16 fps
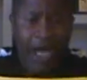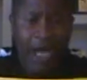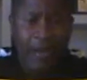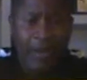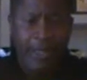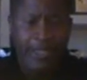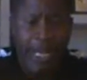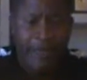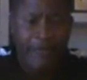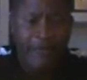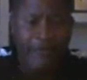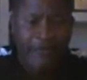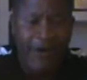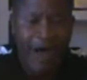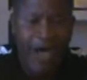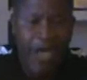How many times
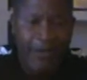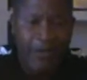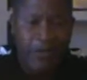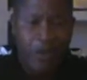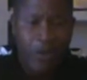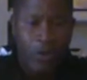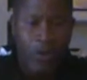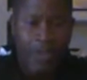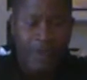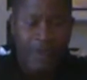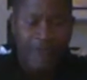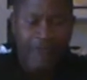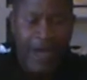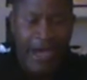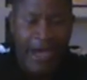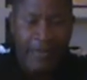does 5 go into
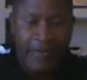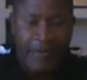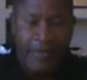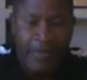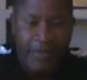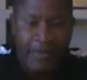5?